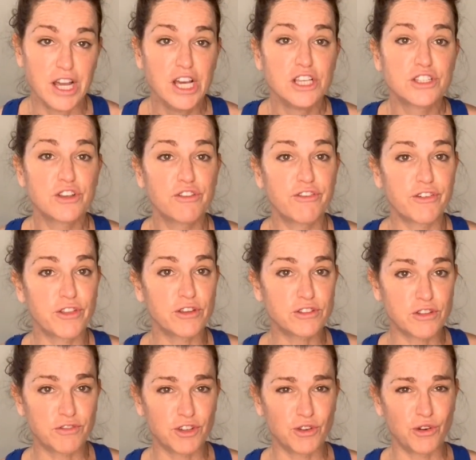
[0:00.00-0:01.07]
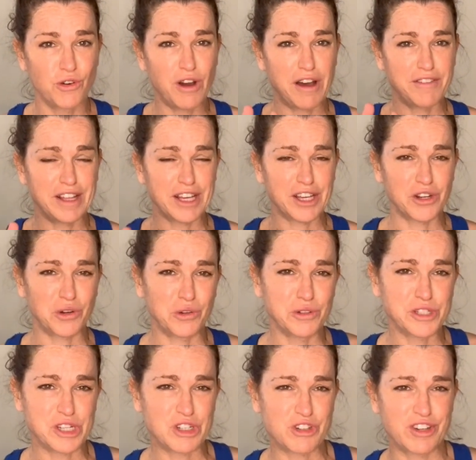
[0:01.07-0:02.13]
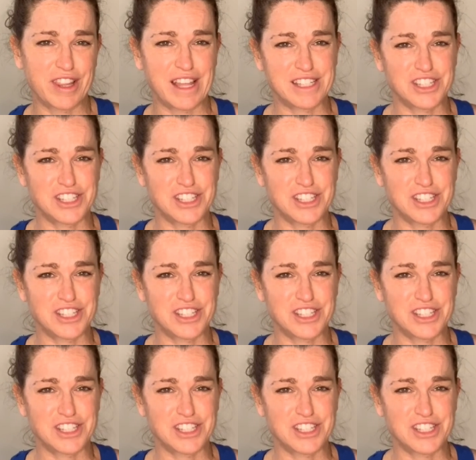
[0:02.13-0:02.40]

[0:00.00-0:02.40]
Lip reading: So for those of you who have like an old injury that's